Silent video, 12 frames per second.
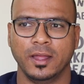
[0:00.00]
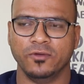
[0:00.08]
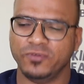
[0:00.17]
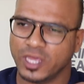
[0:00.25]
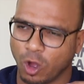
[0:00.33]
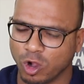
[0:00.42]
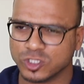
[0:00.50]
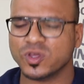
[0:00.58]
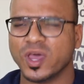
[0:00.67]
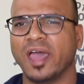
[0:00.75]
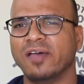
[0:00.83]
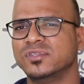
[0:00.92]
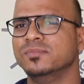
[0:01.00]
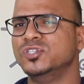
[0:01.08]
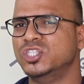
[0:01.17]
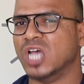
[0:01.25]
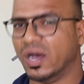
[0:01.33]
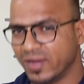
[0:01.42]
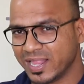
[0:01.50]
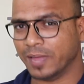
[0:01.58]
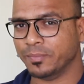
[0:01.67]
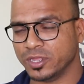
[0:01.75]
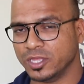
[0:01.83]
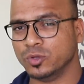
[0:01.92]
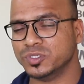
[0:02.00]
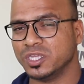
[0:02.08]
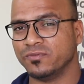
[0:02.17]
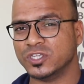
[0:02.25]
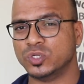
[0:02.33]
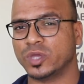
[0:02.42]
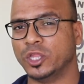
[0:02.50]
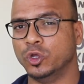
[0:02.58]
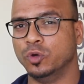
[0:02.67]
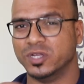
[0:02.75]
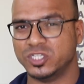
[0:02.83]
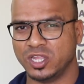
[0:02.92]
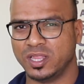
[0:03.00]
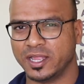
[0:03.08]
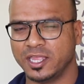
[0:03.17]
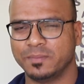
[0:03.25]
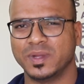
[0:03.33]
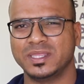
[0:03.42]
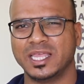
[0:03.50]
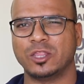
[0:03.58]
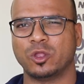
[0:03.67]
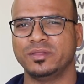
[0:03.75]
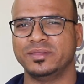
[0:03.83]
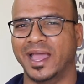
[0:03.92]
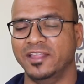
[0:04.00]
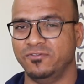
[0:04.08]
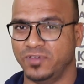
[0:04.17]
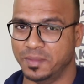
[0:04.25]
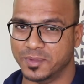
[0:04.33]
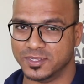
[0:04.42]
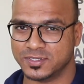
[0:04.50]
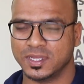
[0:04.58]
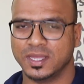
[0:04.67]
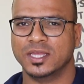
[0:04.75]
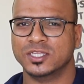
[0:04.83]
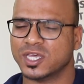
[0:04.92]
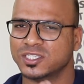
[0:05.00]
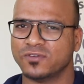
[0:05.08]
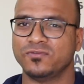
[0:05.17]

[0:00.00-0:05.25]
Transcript: We also have some Java library using which you can do machine learning, but they are not that famous. So as